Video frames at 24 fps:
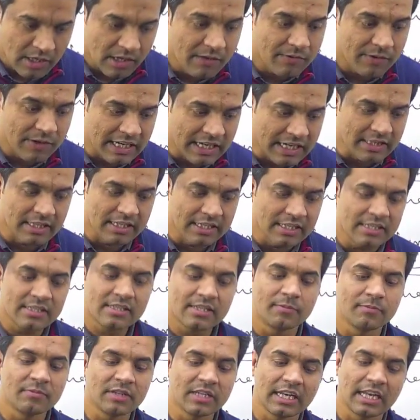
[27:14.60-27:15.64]
If anything is
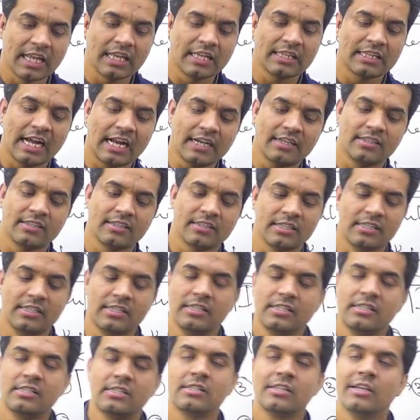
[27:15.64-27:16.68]
something like that, it
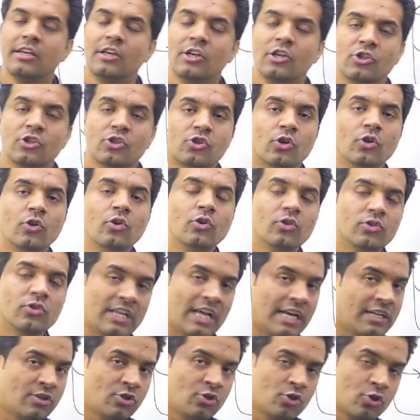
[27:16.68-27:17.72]
is, so
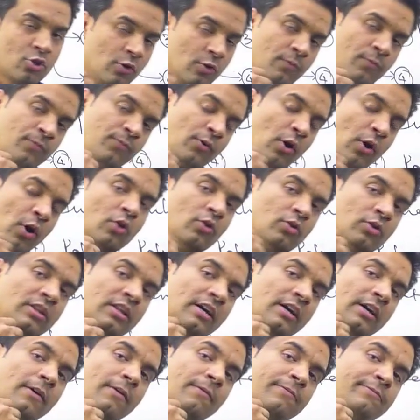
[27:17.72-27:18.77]
that should follow
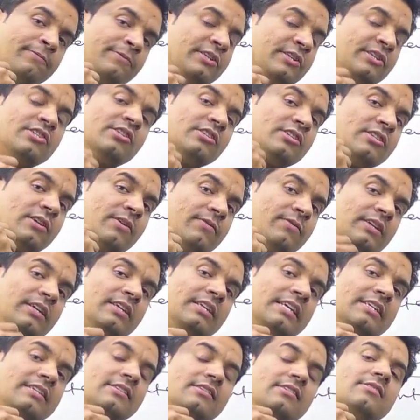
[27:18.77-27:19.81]
the features of
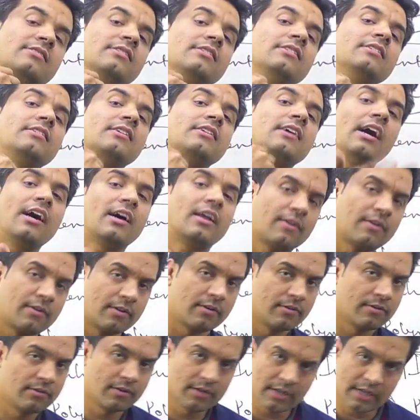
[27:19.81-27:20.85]
that existing car,
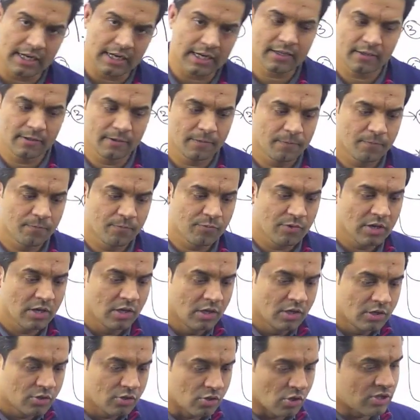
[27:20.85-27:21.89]
correct?
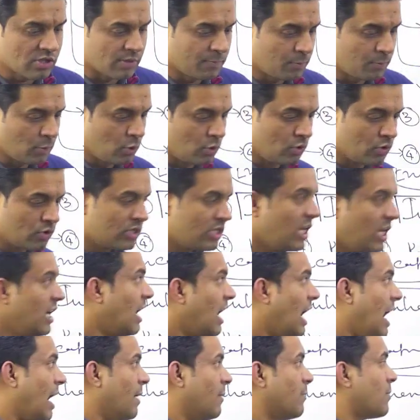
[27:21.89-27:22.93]
So suppose
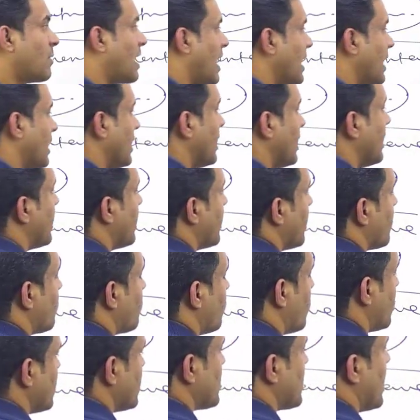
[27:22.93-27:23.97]
I am writing here, what